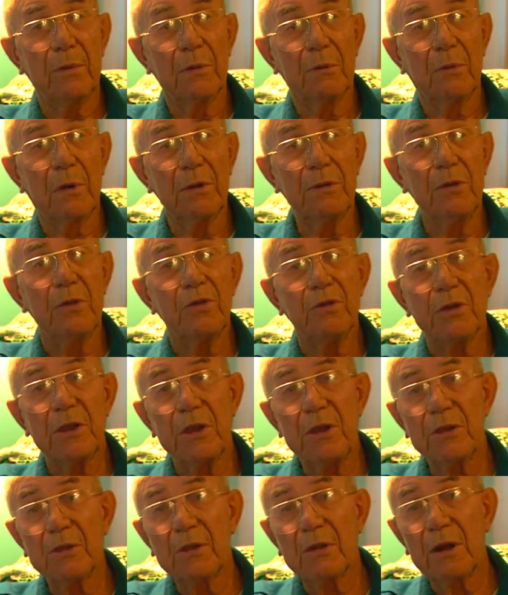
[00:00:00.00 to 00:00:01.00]
why do you
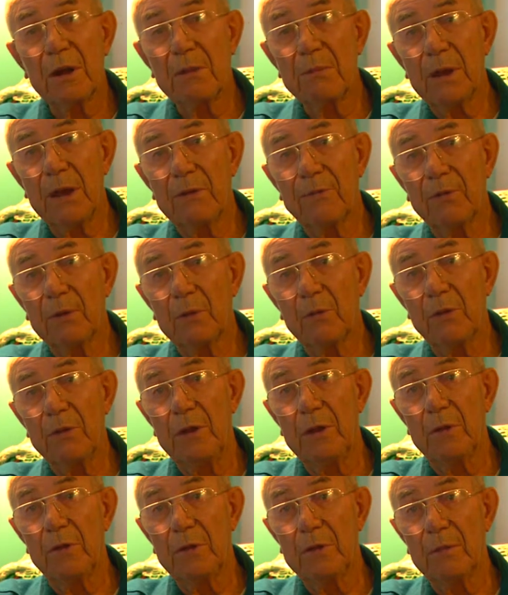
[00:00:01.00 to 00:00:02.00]
change carbide for when
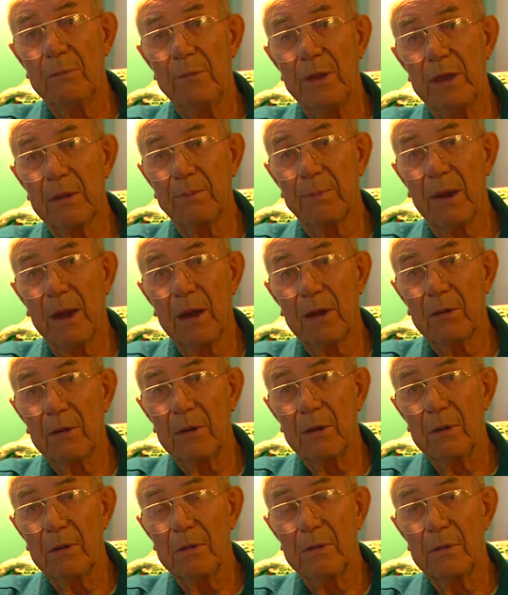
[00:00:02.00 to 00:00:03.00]
you go to make
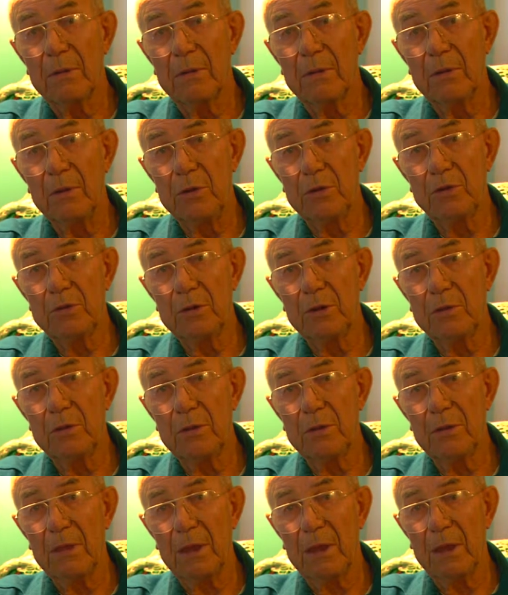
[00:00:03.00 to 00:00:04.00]
powder? You shouldn't
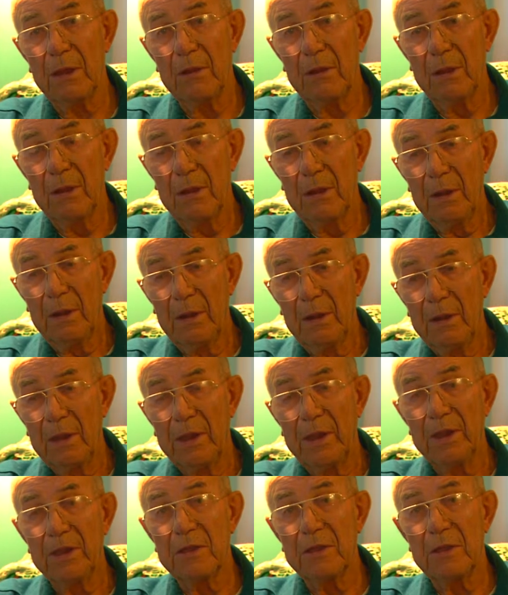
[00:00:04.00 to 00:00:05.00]
do that.
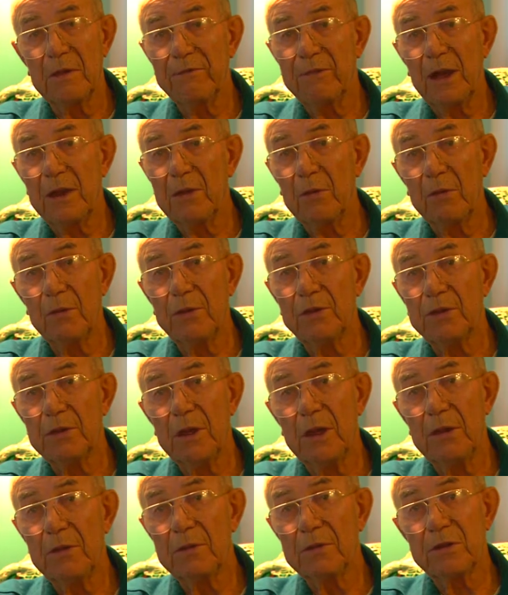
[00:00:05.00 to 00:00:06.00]
He said, if I don't
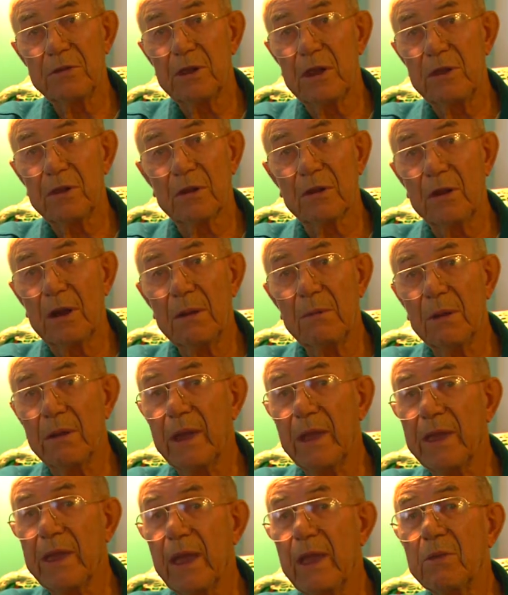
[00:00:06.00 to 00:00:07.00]
change carbide,
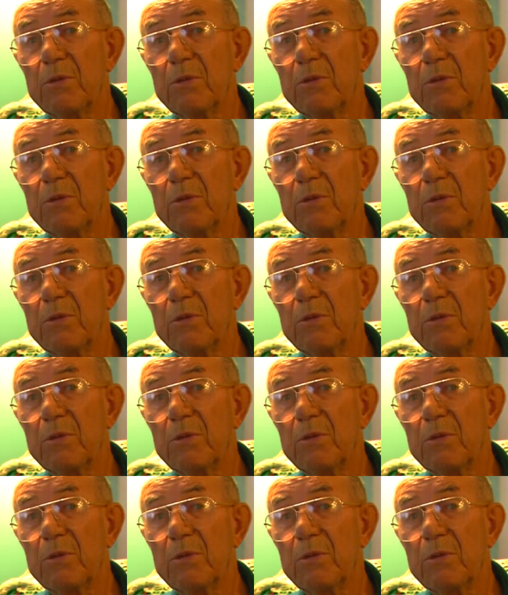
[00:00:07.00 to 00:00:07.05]
I can't